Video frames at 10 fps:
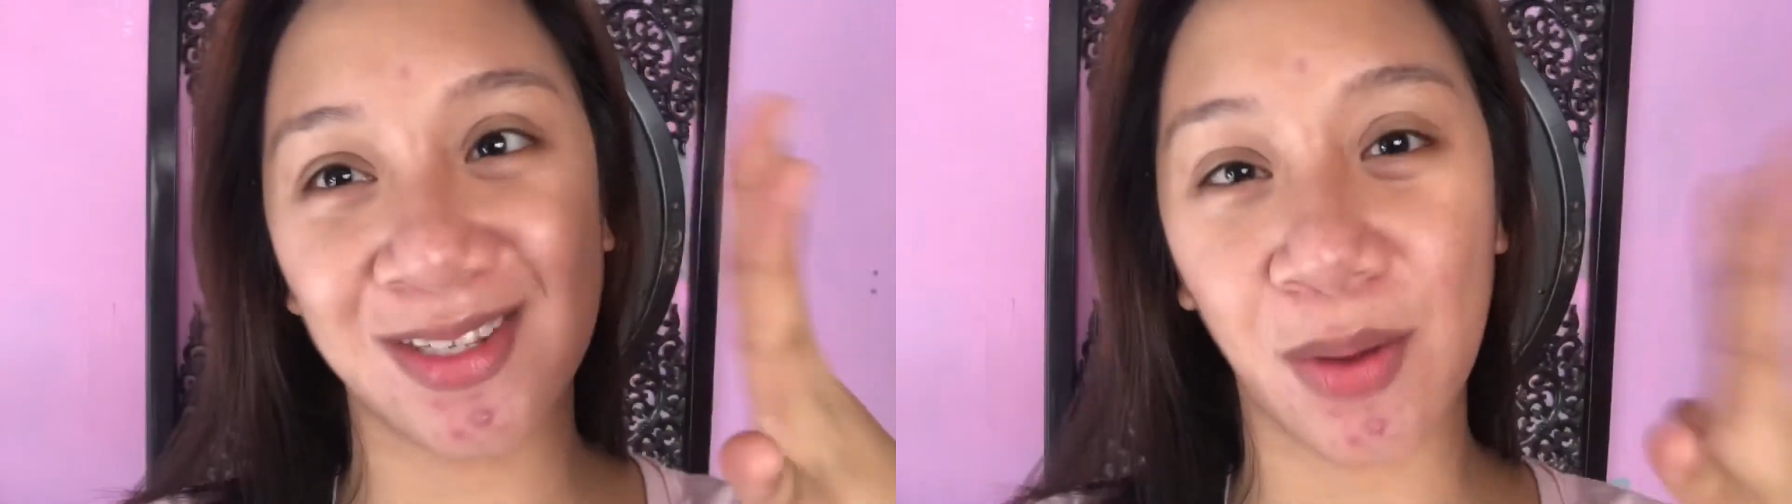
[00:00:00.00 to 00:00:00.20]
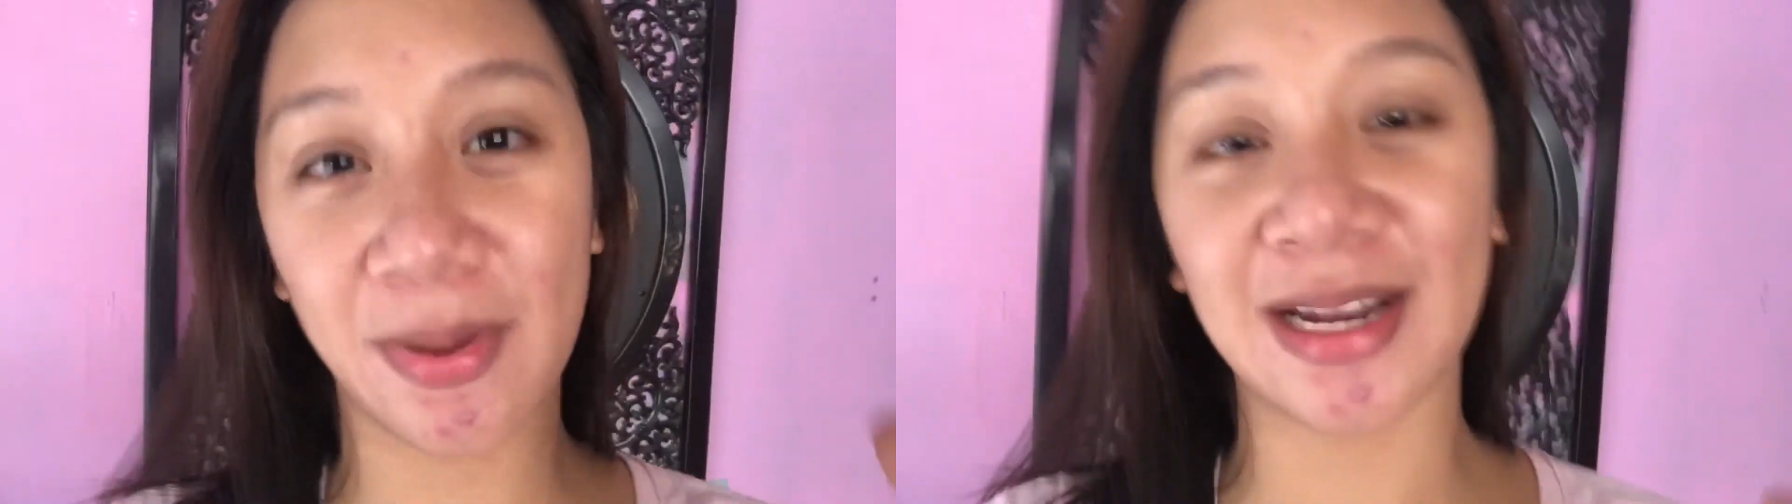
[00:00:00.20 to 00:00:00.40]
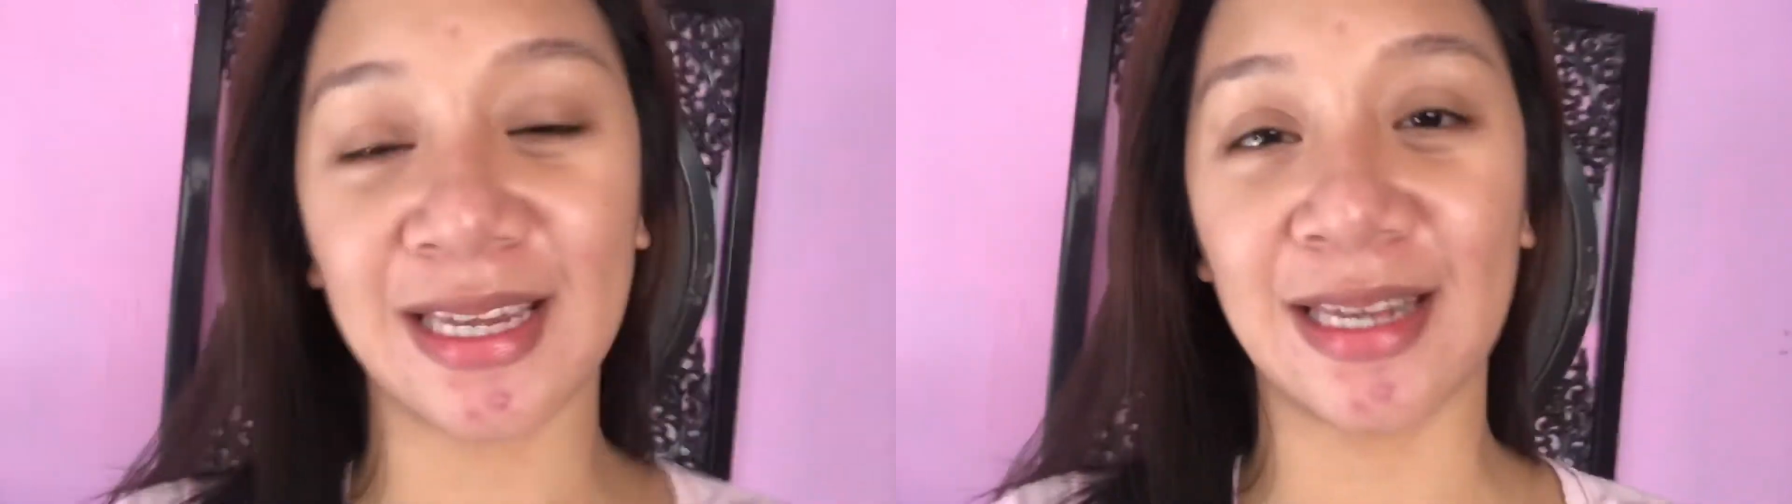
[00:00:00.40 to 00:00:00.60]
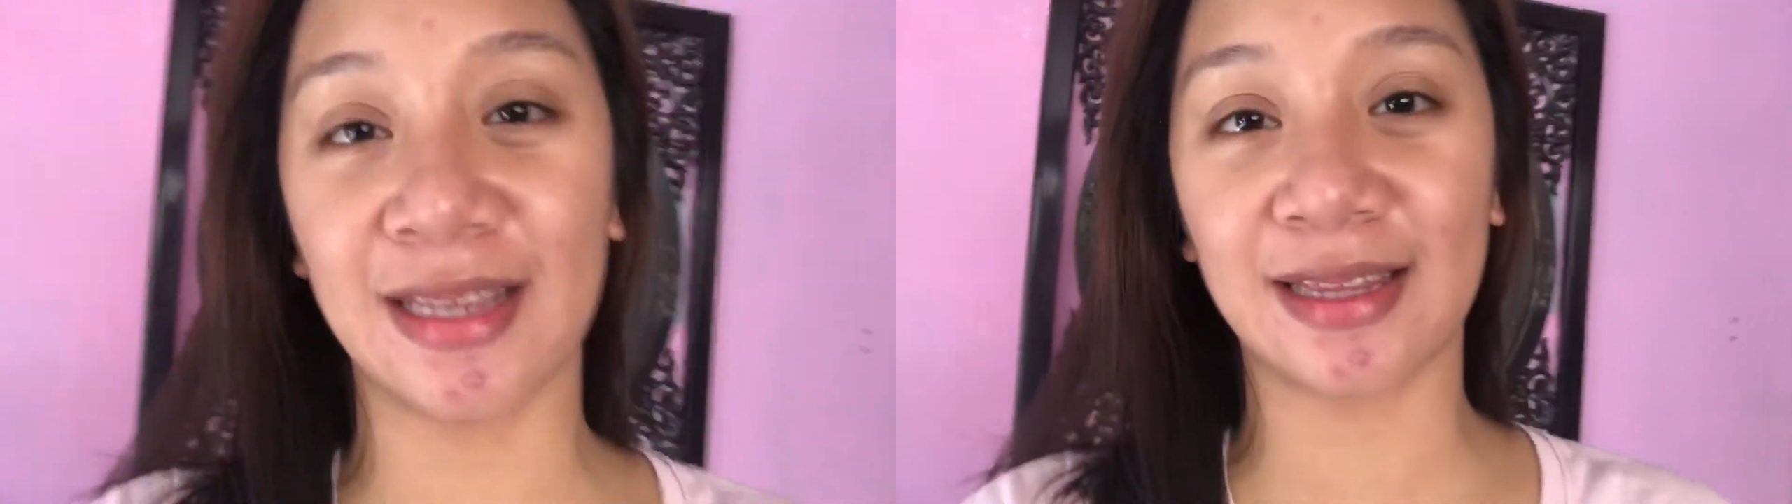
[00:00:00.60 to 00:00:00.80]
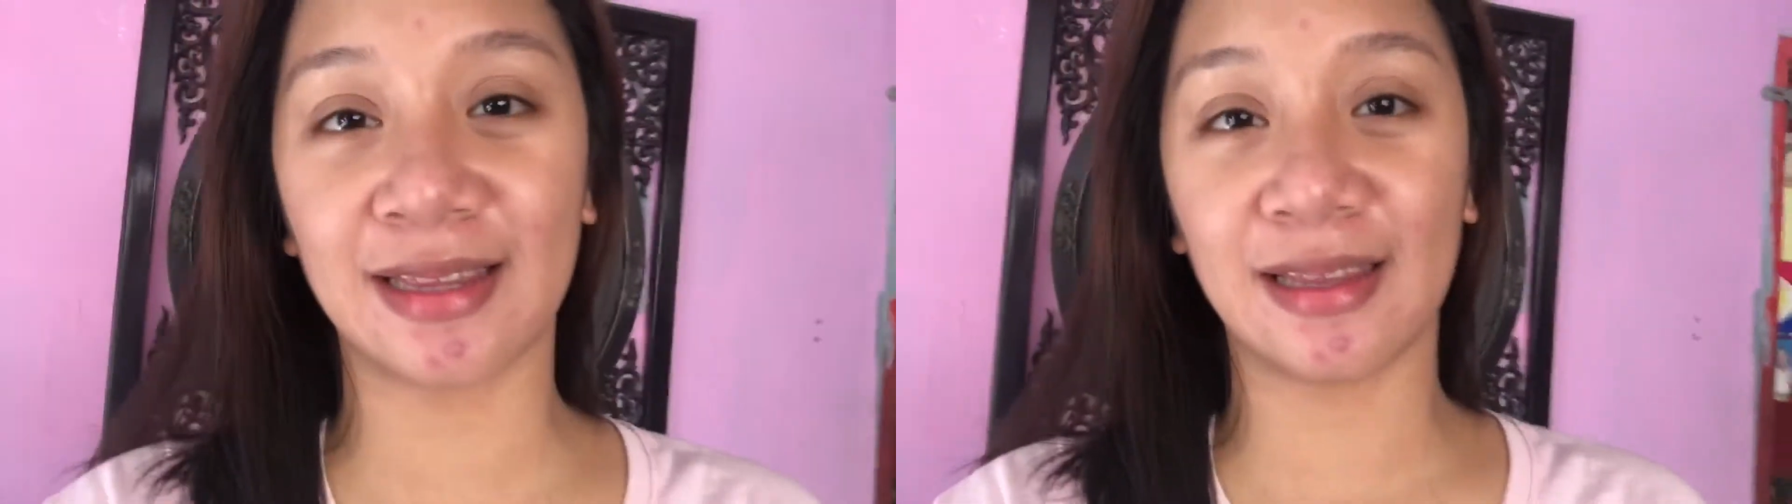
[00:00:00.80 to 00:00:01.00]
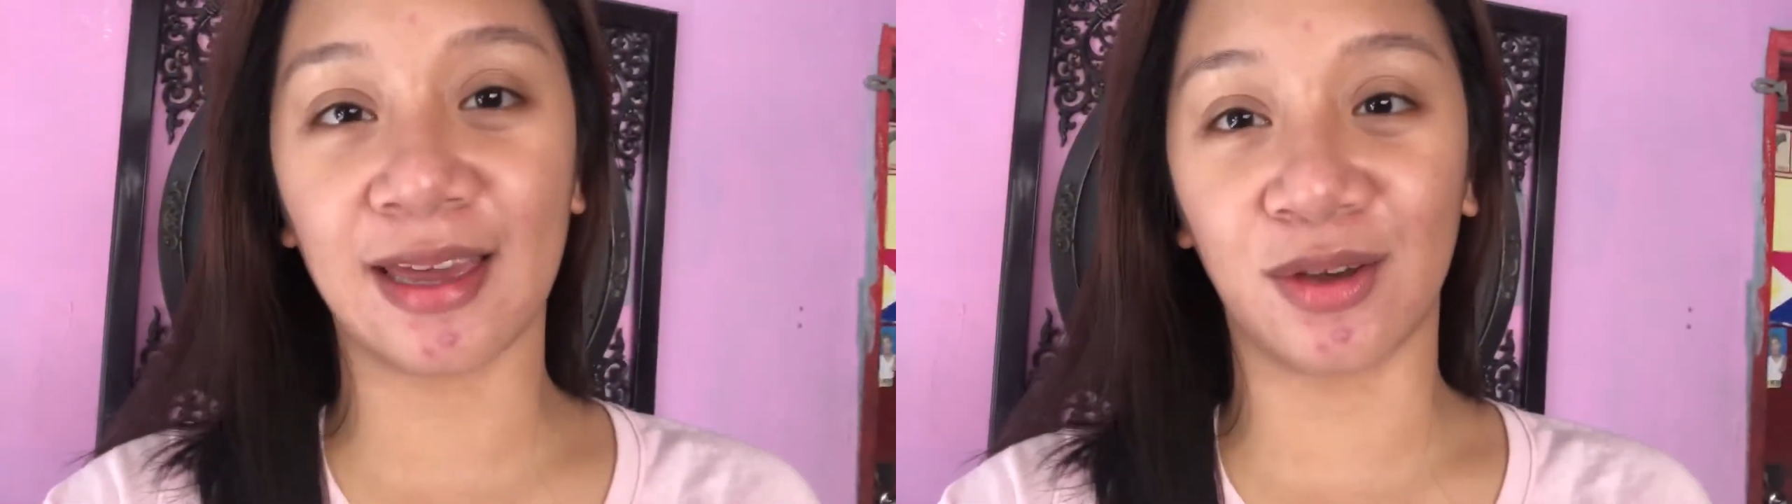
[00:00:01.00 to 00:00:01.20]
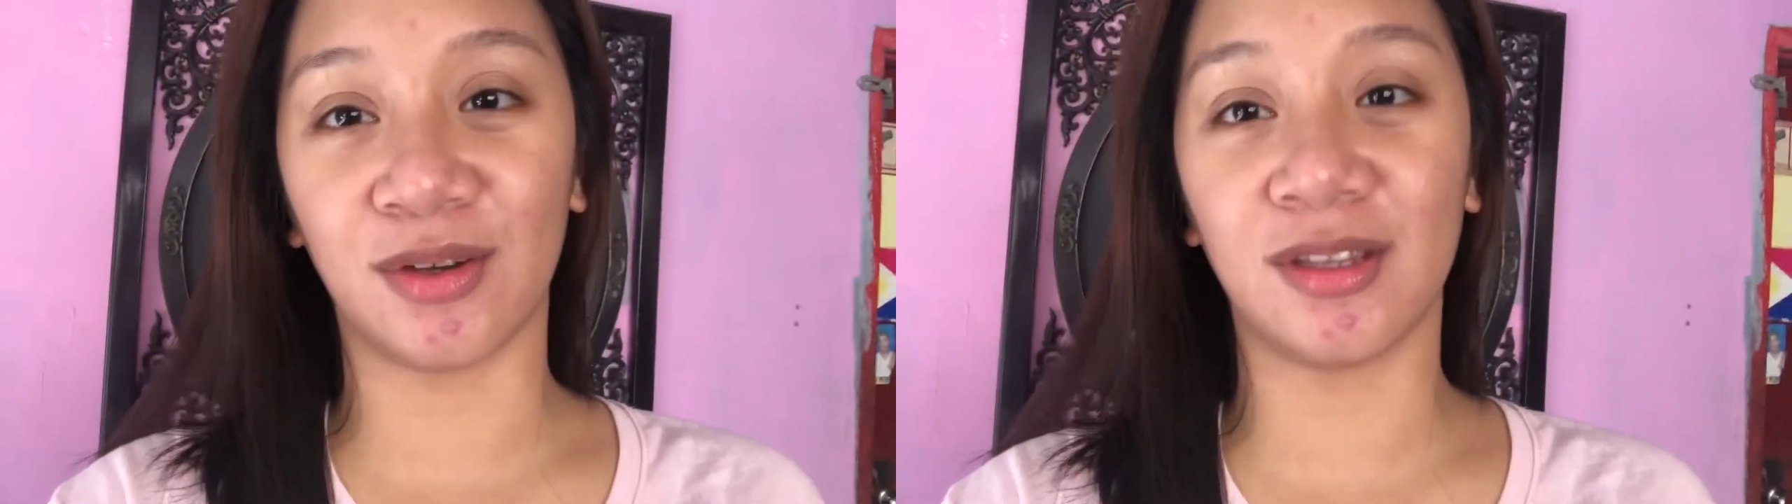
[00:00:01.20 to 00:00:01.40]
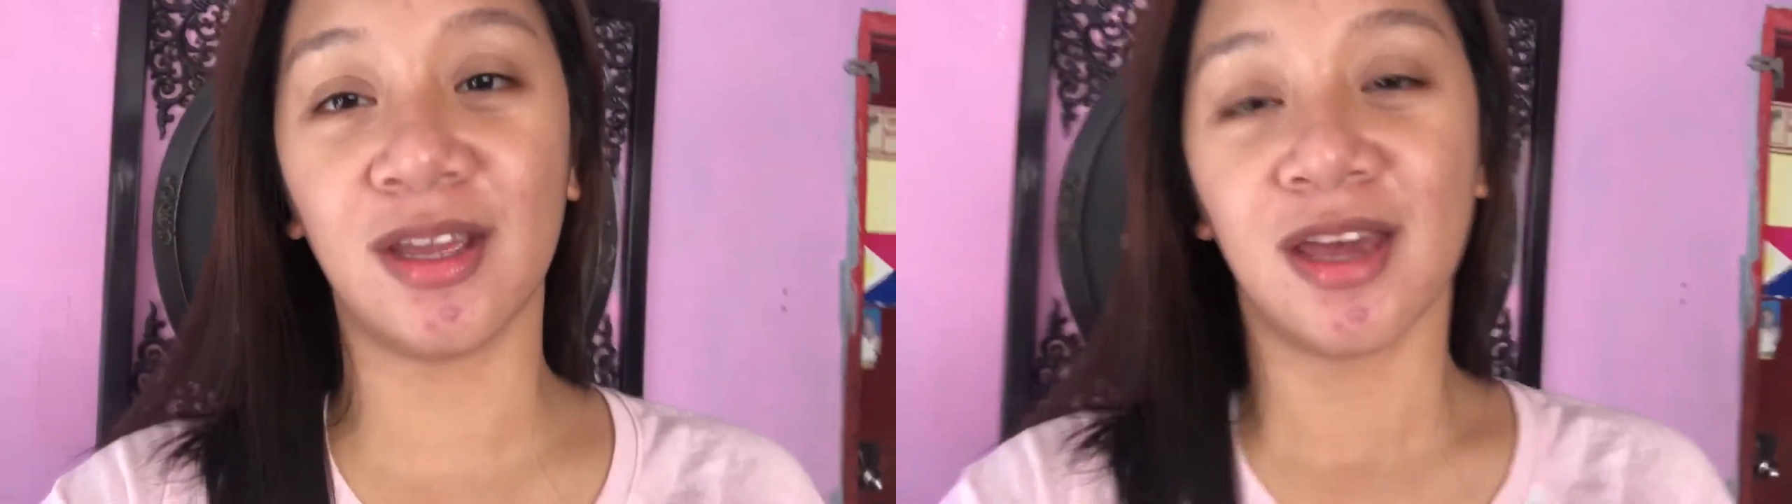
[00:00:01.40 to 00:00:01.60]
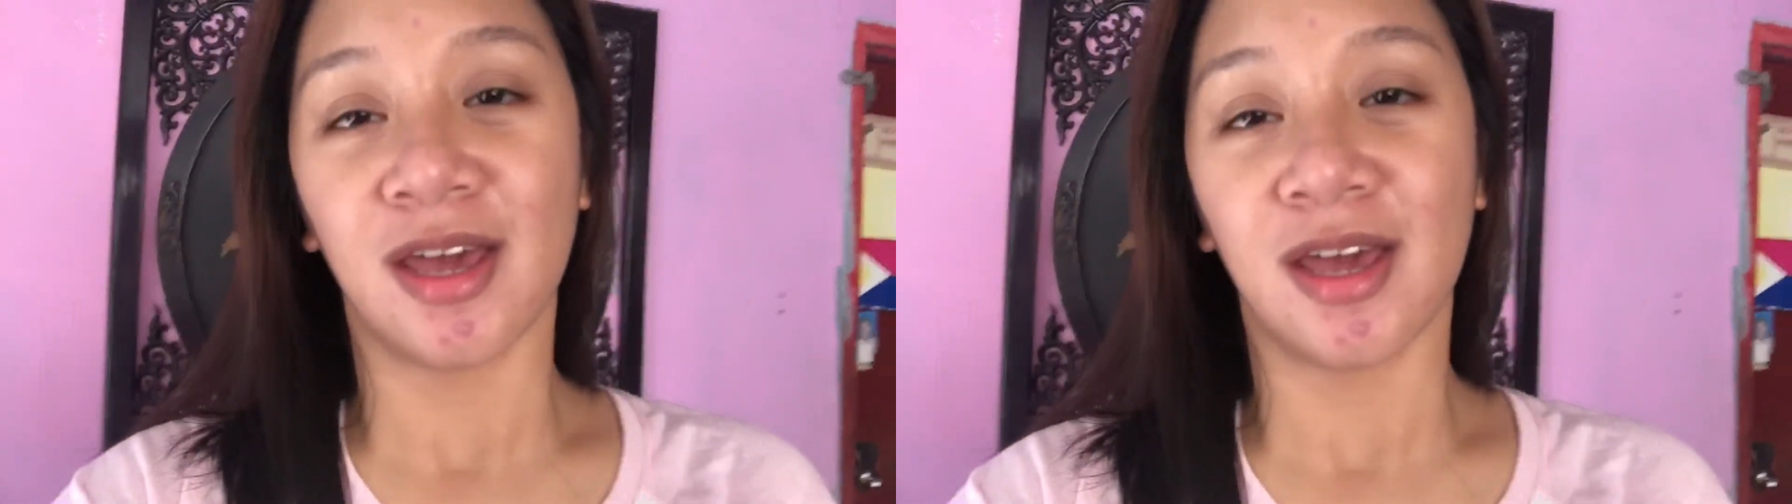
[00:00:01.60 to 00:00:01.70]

sobrang init ngayon.